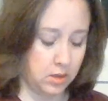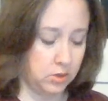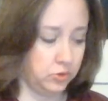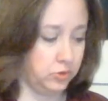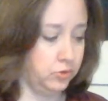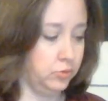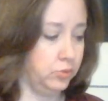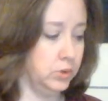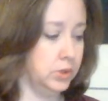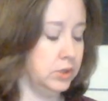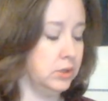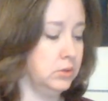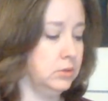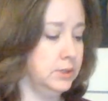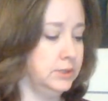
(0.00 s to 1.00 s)
You are
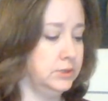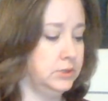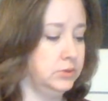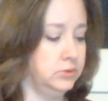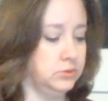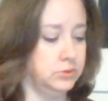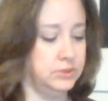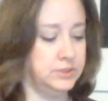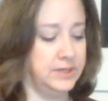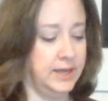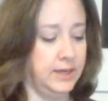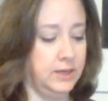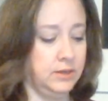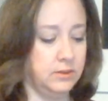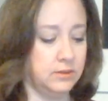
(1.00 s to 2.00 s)
going to
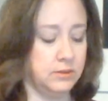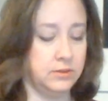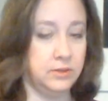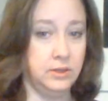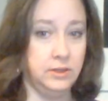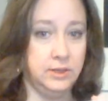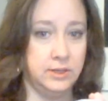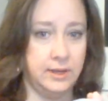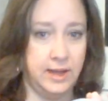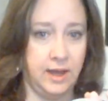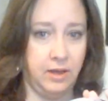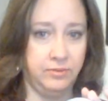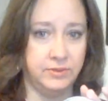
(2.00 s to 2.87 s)
take the lid out,